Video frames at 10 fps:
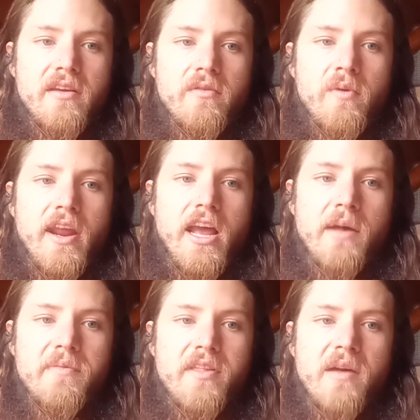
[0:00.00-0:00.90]
when it
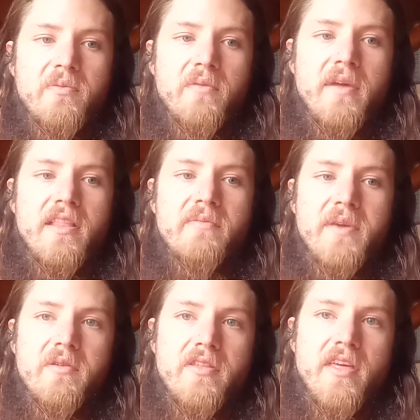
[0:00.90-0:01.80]
comes up, we're meant to be
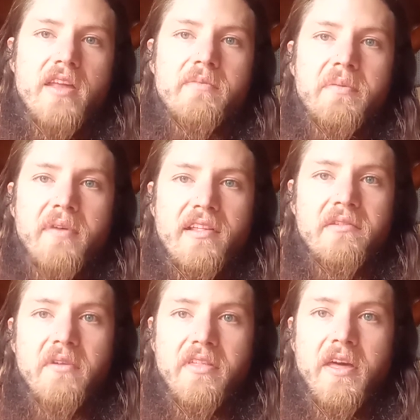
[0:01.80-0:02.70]
with it and be
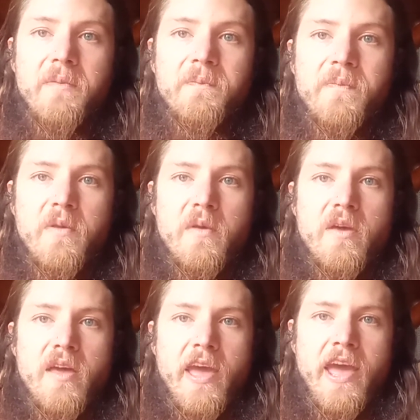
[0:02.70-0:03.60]
present with it.
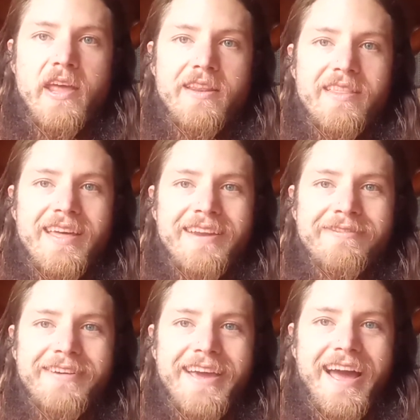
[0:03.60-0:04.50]
And then if
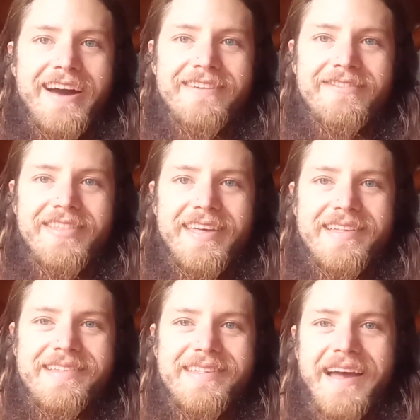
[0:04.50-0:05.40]
we have
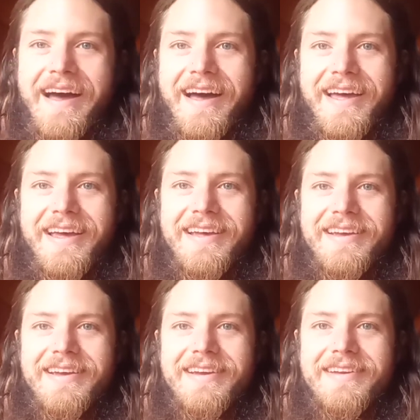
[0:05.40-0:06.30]
this
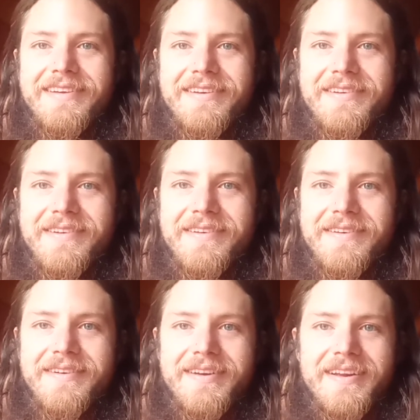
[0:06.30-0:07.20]

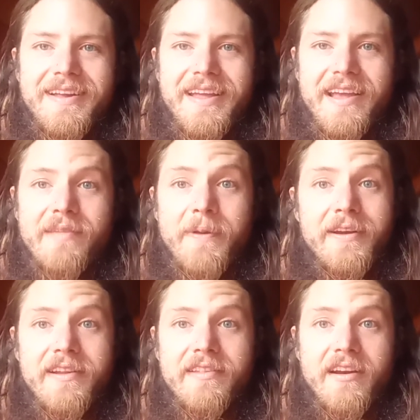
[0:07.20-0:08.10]
new
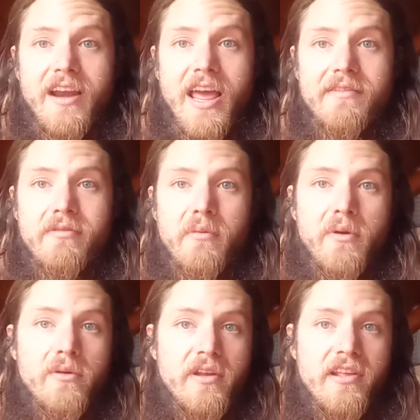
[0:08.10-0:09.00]
experience in our lives where we're
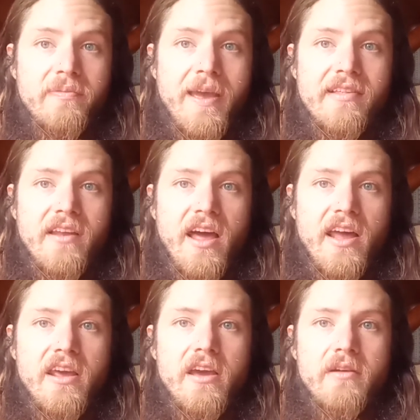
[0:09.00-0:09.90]
holding space a
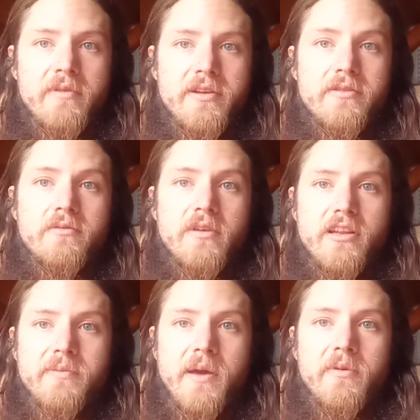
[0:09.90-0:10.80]
lot, we do want to
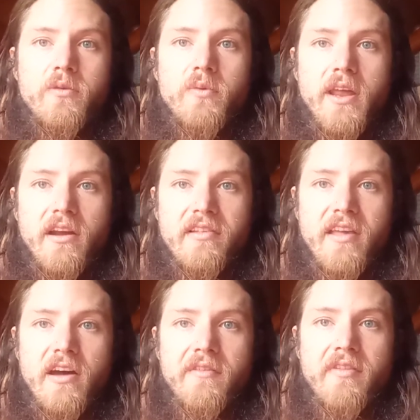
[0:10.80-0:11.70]
be able to will
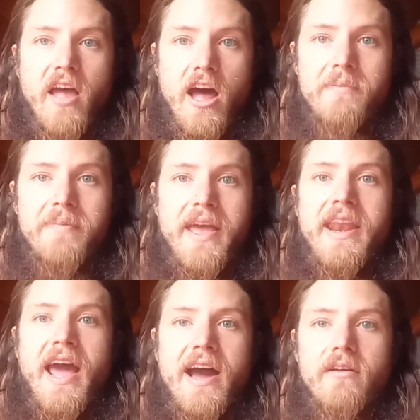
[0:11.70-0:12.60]
ourselves up and
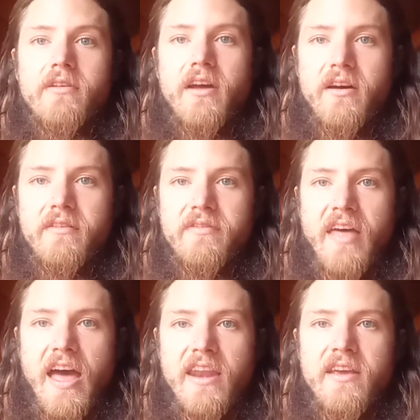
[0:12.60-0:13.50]
out of
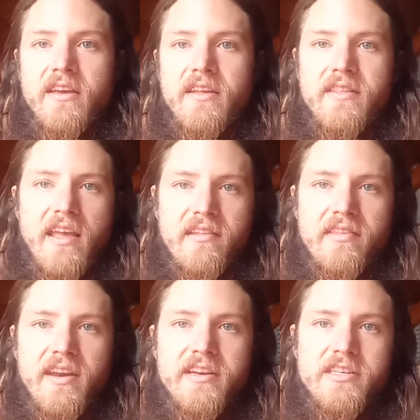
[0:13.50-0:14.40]
that
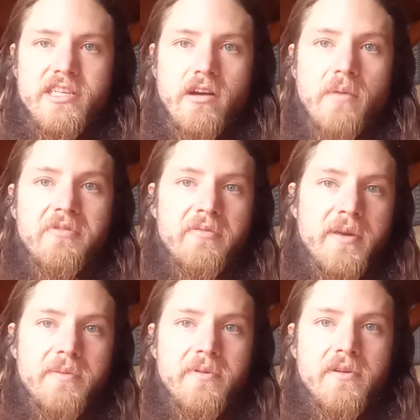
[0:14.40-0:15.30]
density to show up for
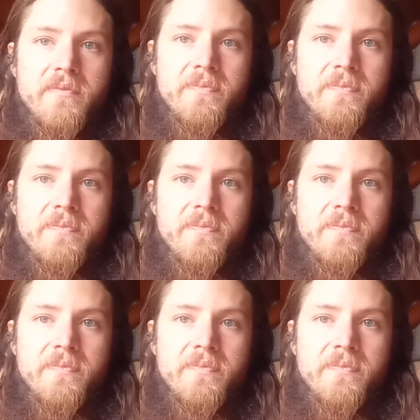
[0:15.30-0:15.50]
people.